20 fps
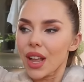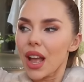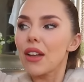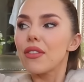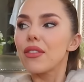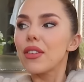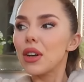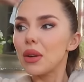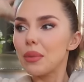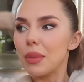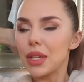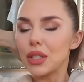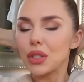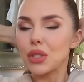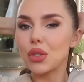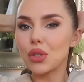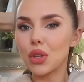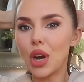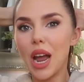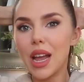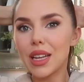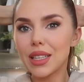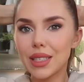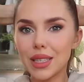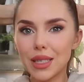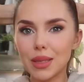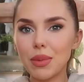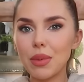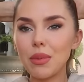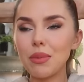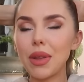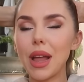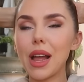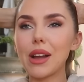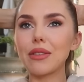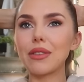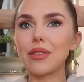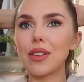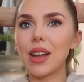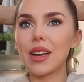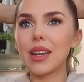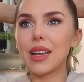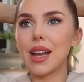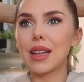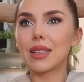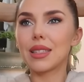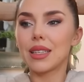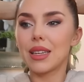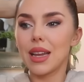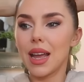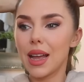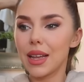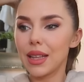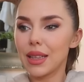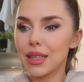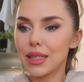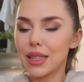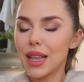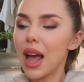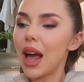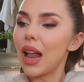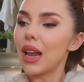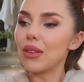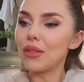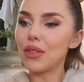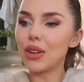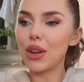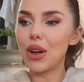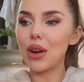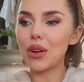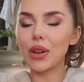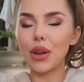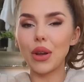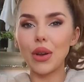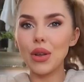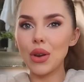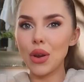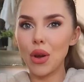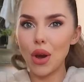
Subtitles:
I feel a bit stressed. It's been Black Friday yesterday. There's hell of a lot going